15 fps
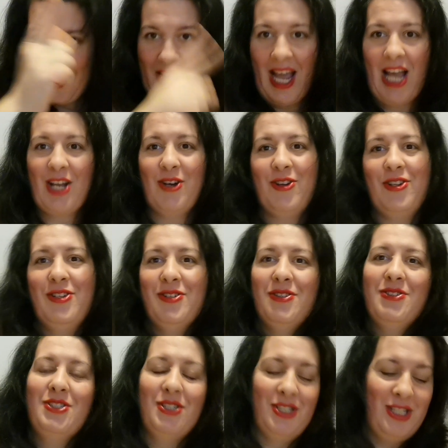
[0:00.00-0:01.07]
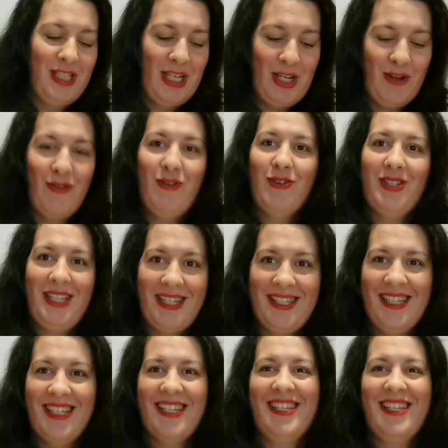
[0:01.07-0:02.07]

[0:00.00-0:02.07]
I gonna see if you did